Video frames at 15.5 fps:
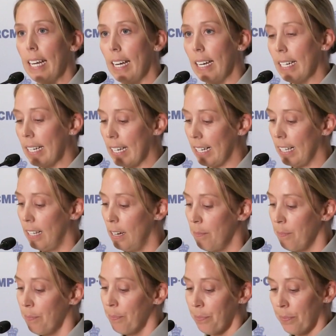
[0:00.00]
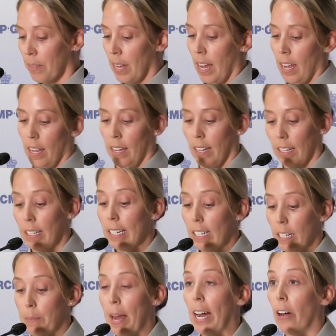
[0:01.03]
in Gillam, in the
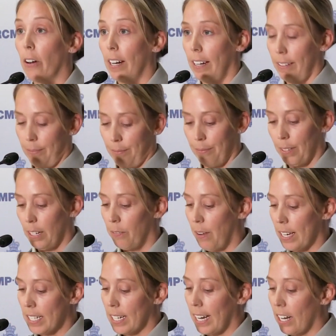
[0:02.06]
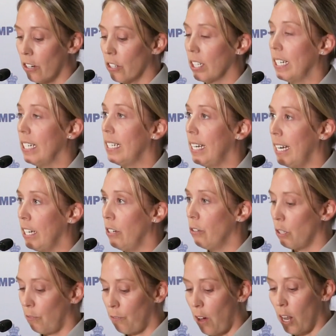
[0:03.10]
Gillam area. Investigators continue
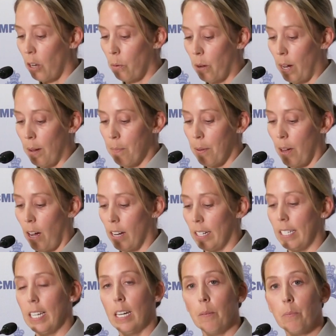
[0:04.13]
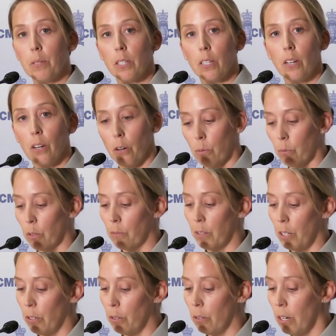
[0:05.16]
to follow up on tips,
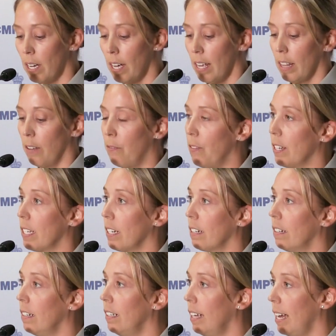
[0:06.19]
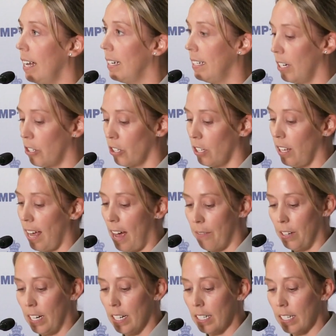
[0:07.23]
review the physical and digital
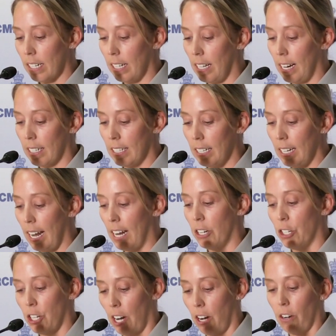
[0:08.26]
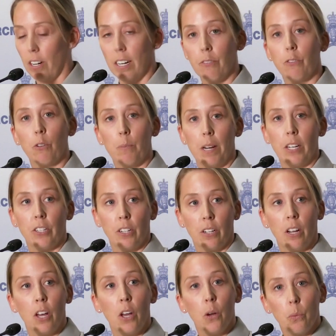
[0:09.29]
evidence collected, and share
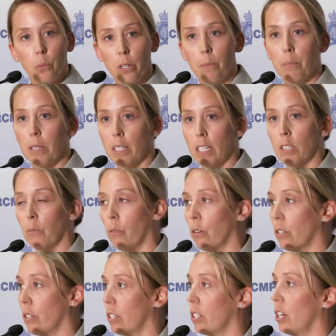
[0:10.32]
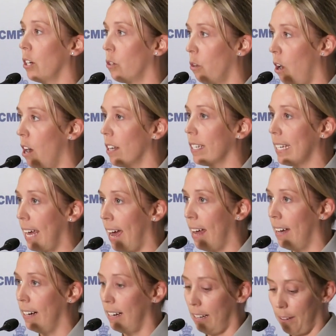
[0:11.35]
information with police forces across
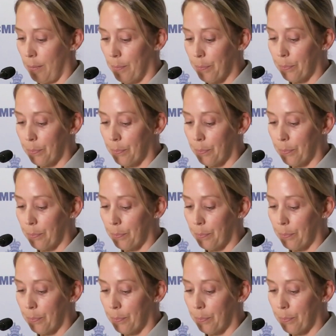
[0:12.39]
Canada.